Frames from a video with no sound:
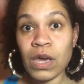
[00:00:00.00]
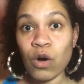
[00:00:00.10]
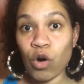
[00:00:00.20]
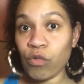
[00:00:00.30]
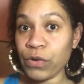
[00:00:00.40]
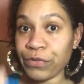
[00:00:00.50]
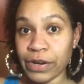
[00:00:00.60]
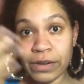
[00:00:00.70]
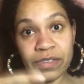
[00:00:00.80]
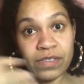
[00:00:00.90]
All we
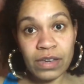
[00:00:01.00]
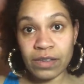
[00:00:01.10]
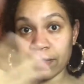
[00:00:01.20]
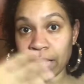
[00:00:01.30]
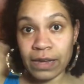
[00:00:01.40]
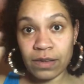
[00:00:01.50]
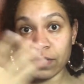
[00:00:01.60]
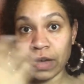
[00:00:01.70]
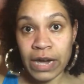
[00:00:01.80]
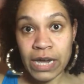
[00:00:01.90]
really see is like
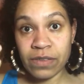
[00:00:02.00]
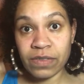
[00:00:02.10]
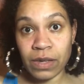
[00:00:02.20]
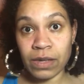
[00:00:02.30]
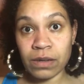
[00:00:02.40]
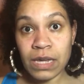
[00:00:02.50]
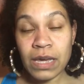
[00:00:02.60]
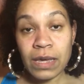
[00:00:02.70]
his eyes, and